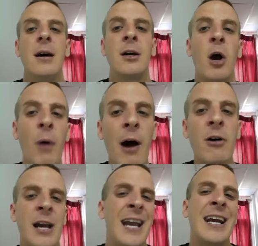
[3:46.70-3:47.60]
Go
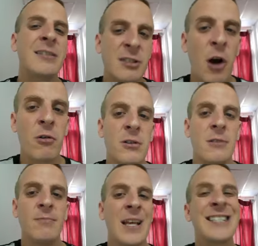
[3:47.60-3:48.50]
out and get soaked.
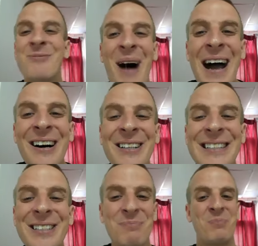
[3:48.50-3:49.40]
Smile,